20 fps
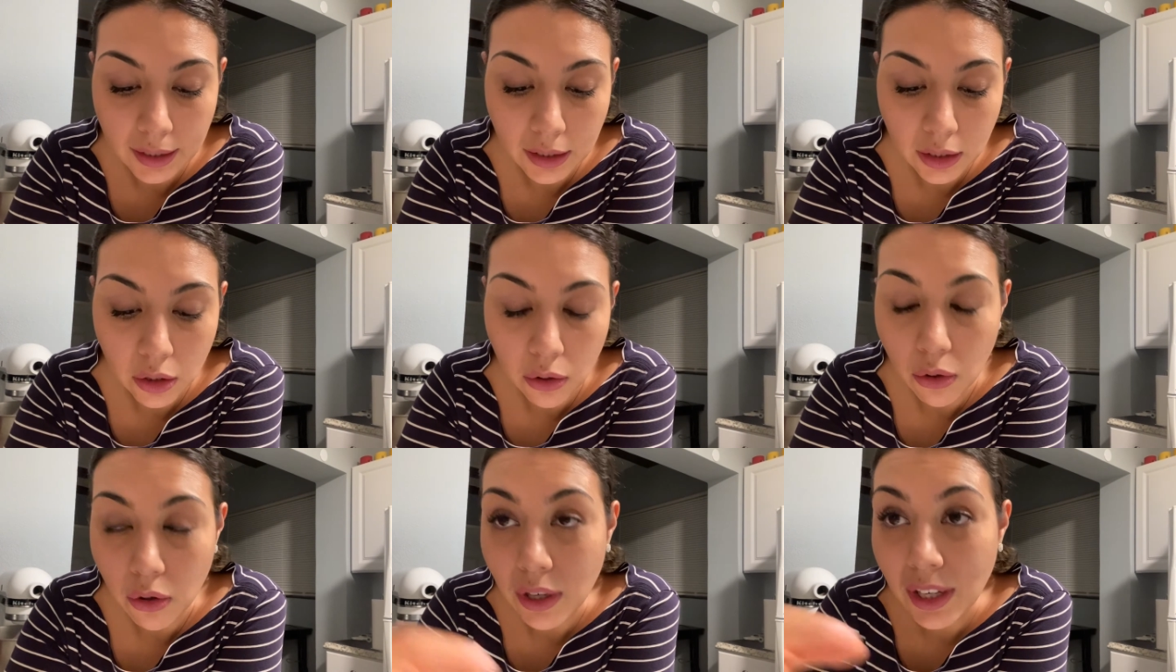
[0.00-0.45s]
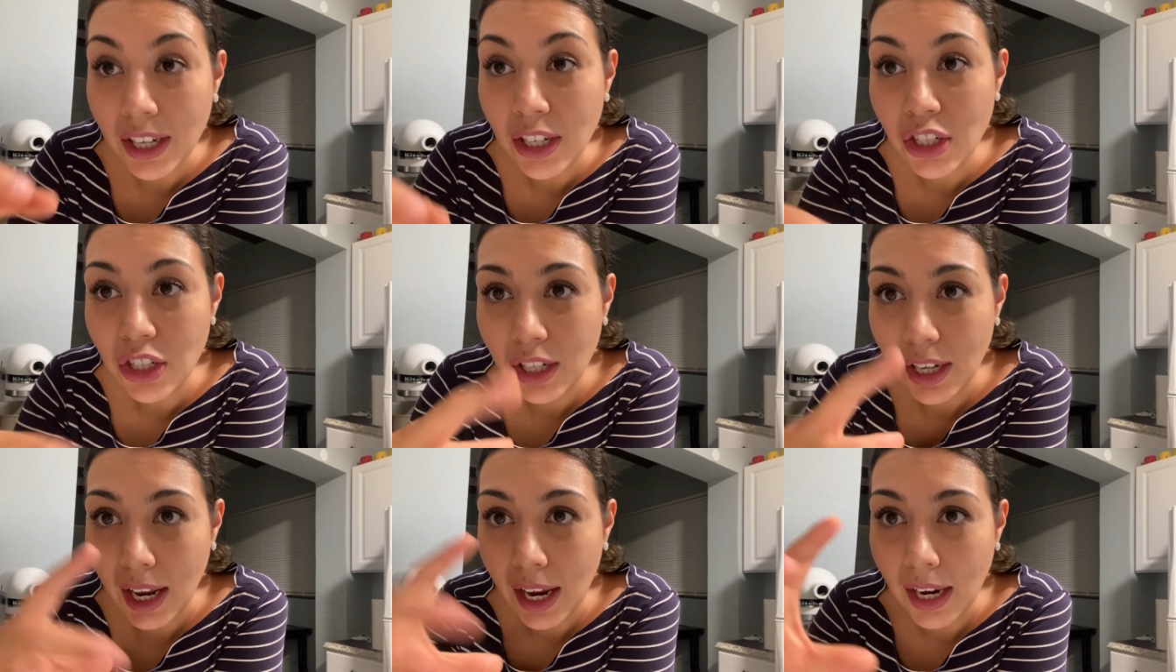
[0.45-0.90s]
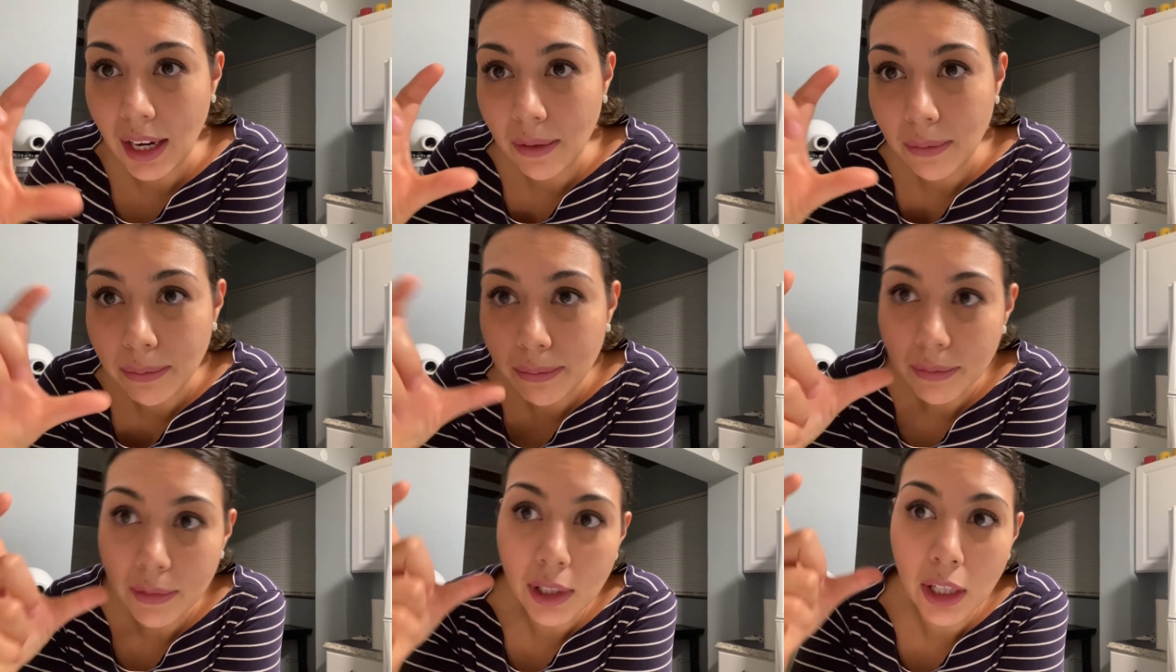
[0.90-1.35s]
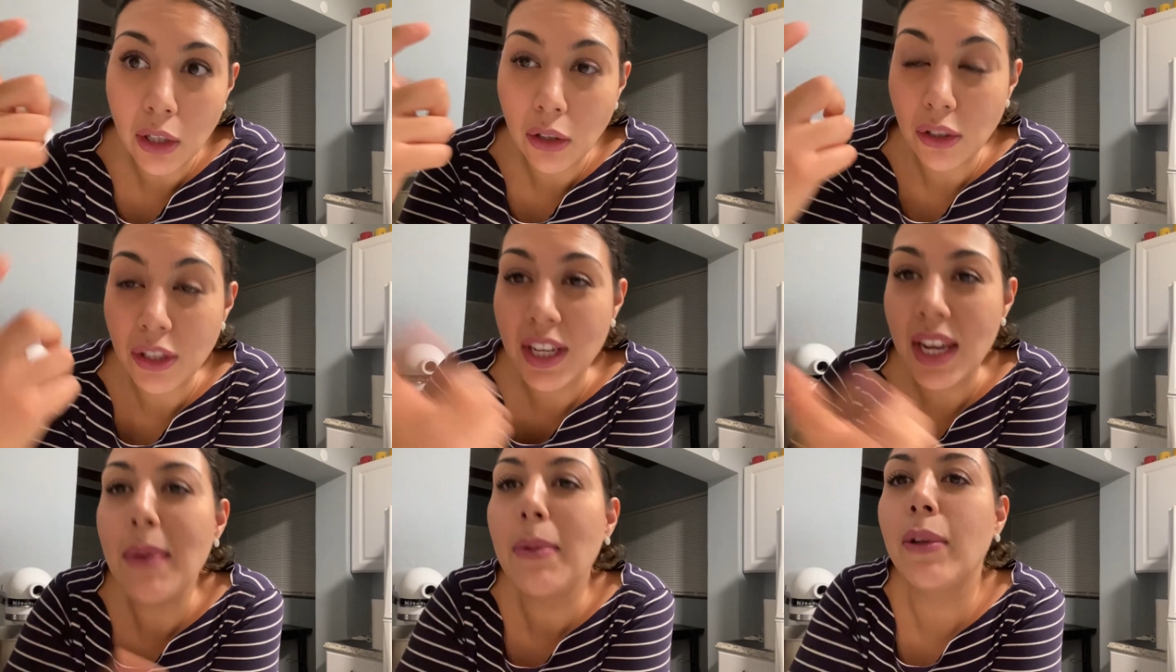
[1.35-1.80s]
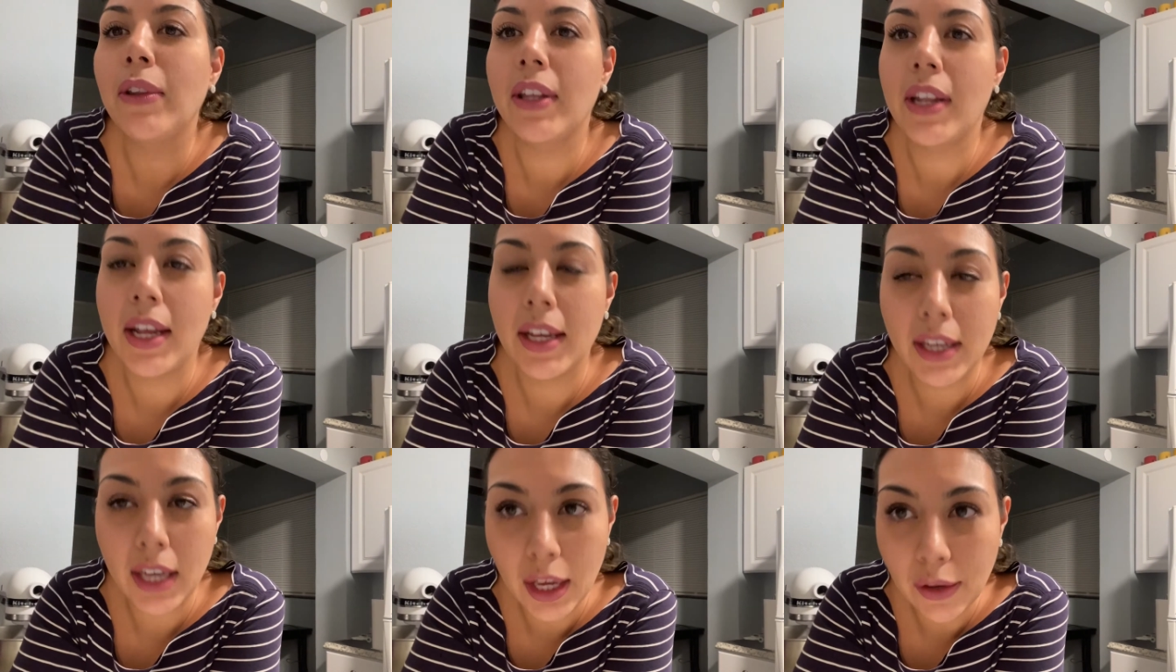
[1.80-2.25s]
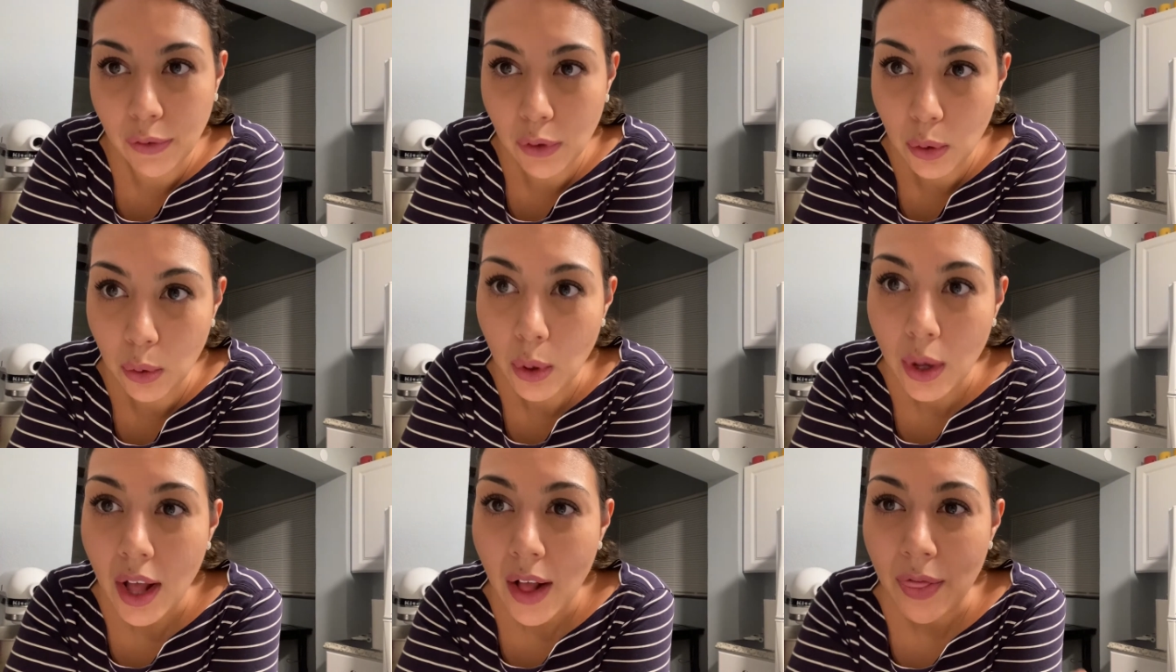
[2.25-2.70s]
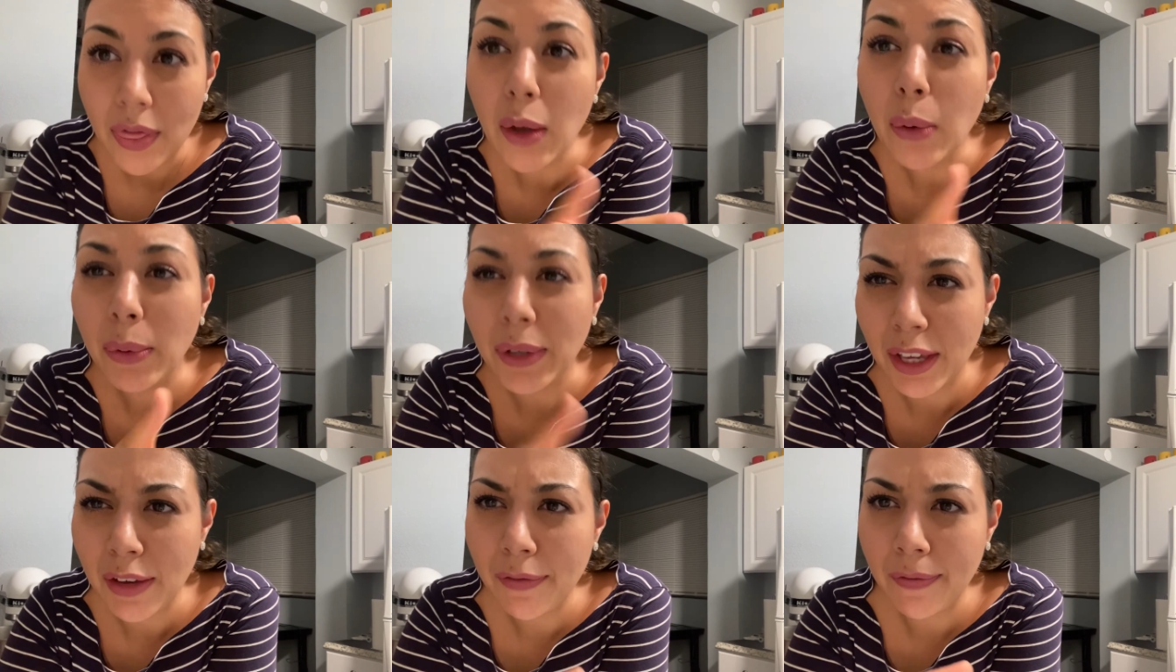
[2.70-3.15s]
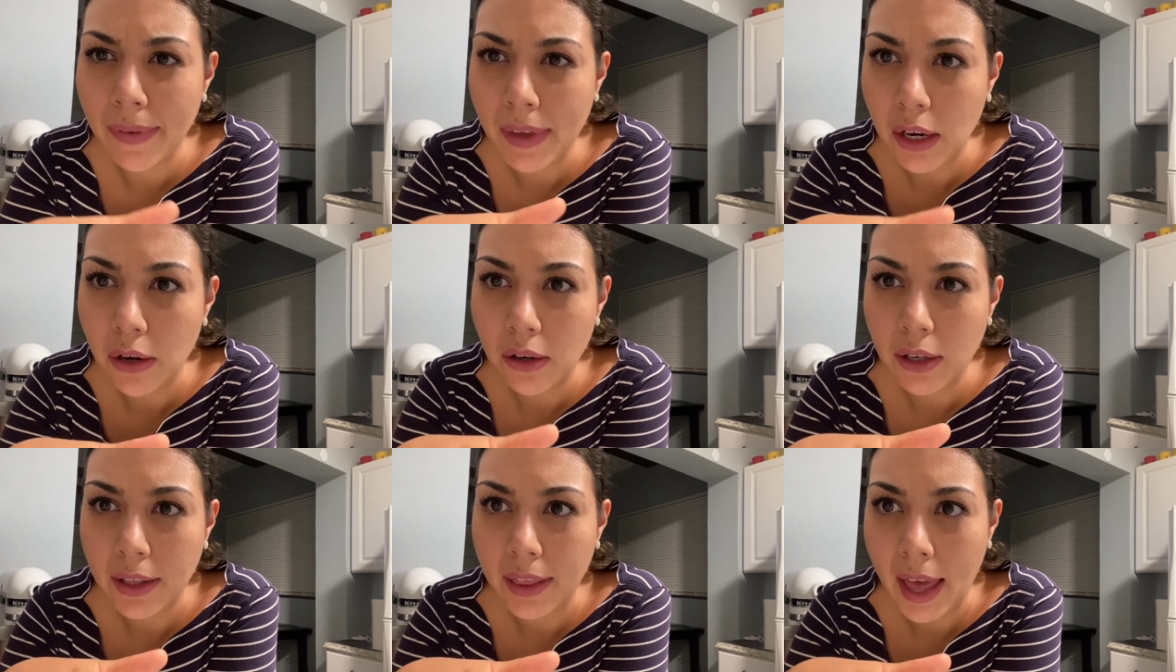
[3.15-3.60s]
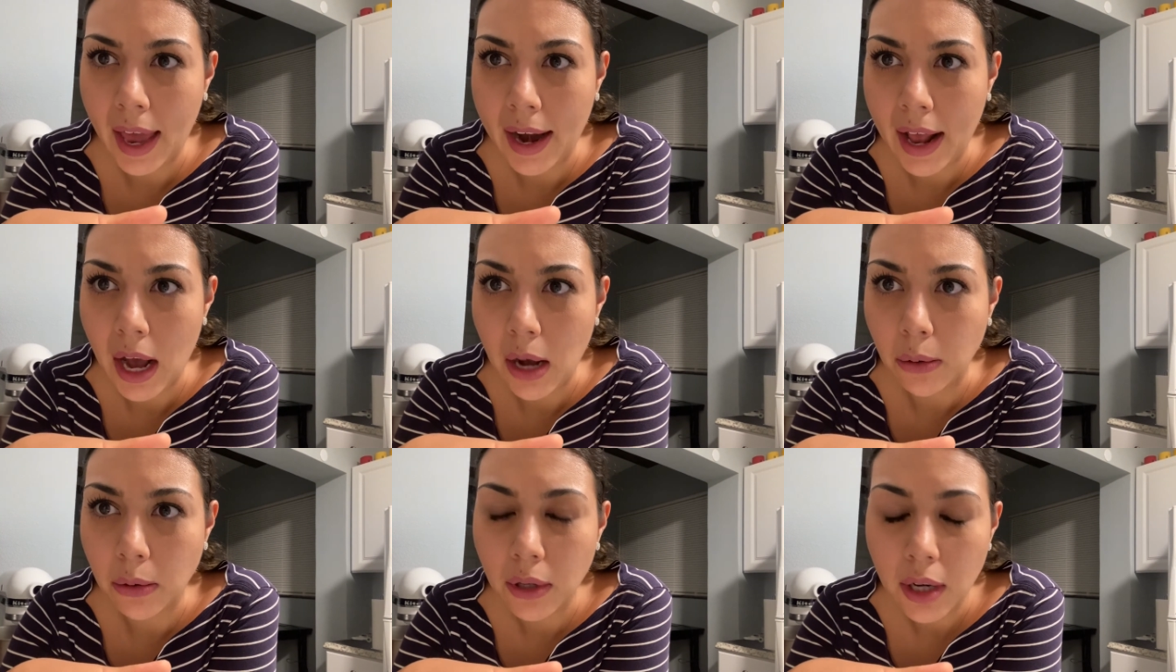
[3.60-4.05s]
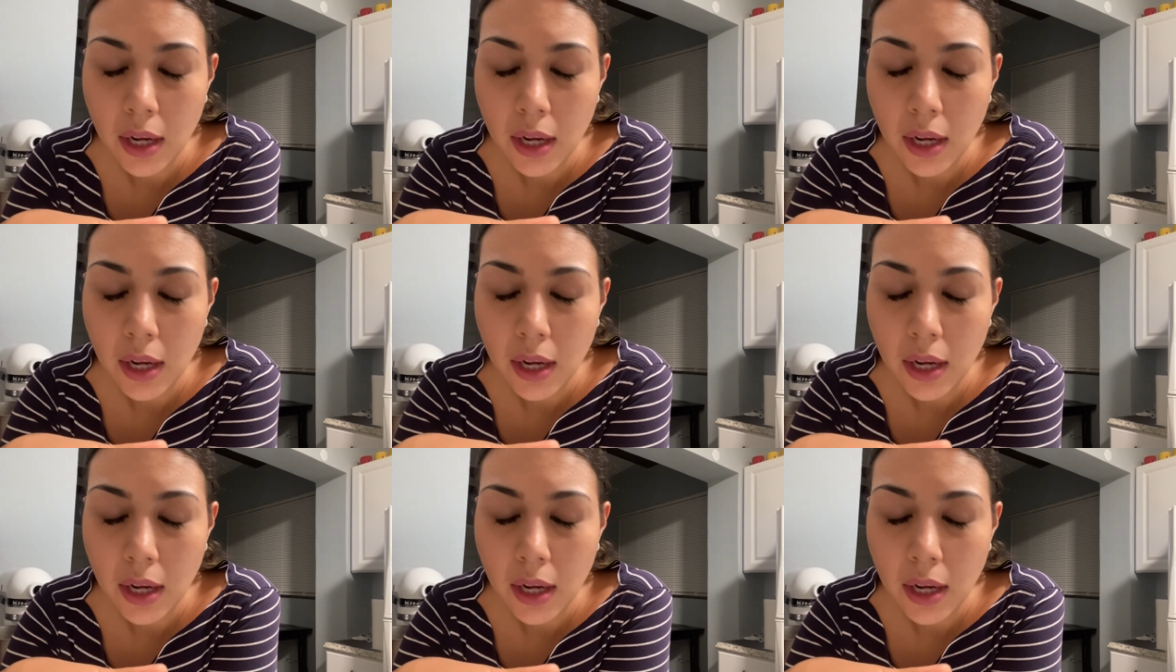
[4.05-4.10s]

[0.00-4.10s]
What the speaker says: your KitchenAid little table that I gave you, then we can figure that out.